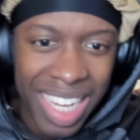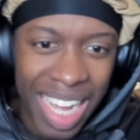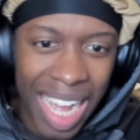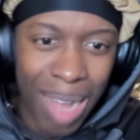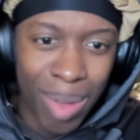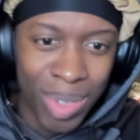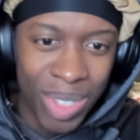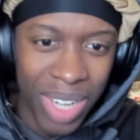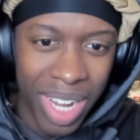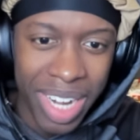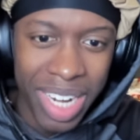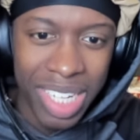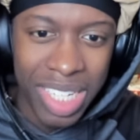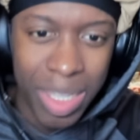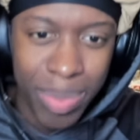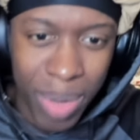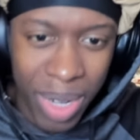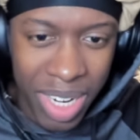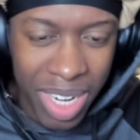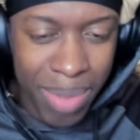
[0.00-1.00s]
I'm trying to
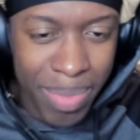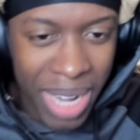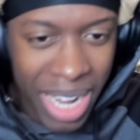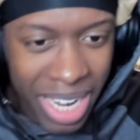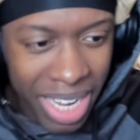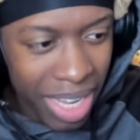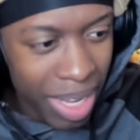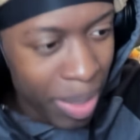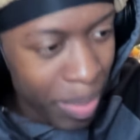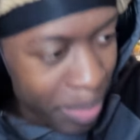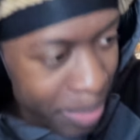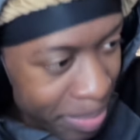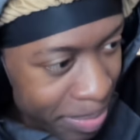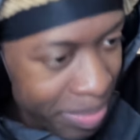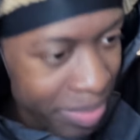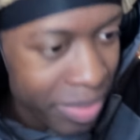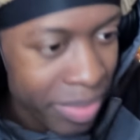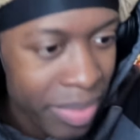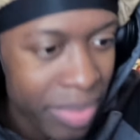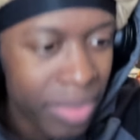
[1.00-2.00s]
explore your body.
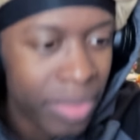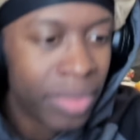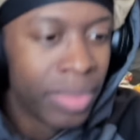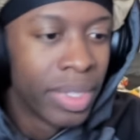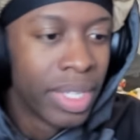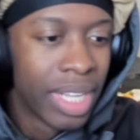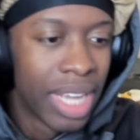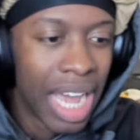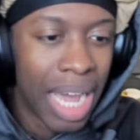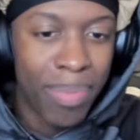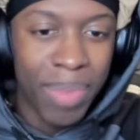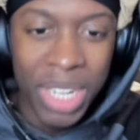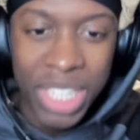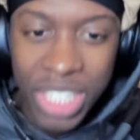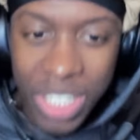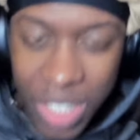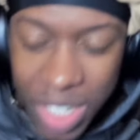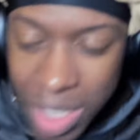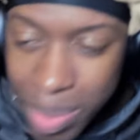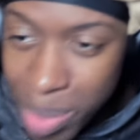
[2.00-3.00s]
How
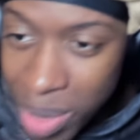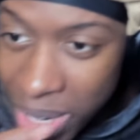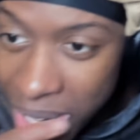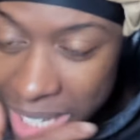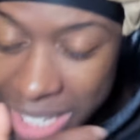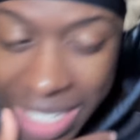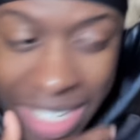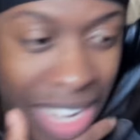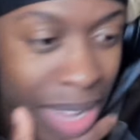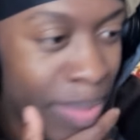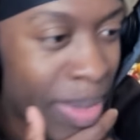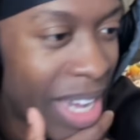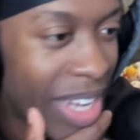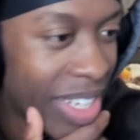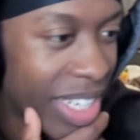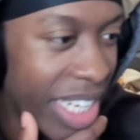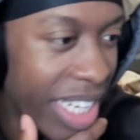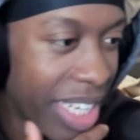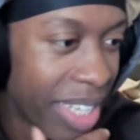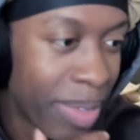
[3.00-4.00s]
about you explore this time
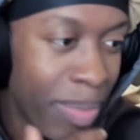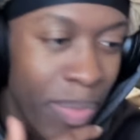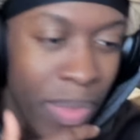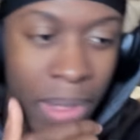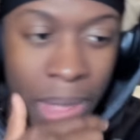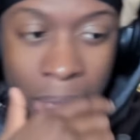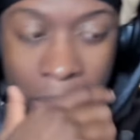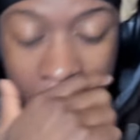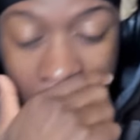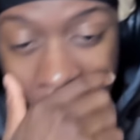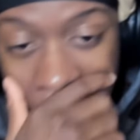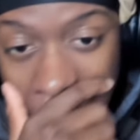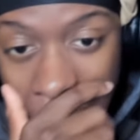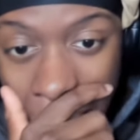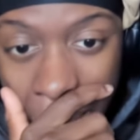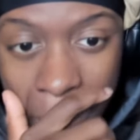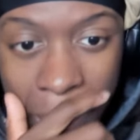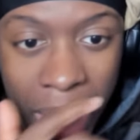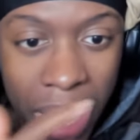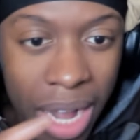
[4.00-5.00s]
out, nigga?
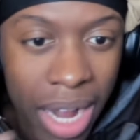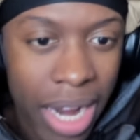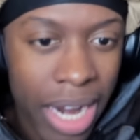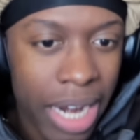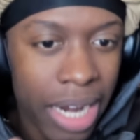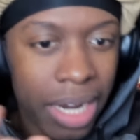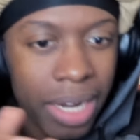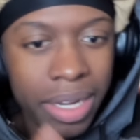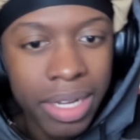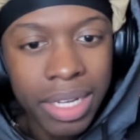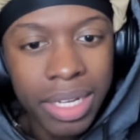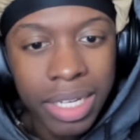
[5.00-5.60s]
Alright.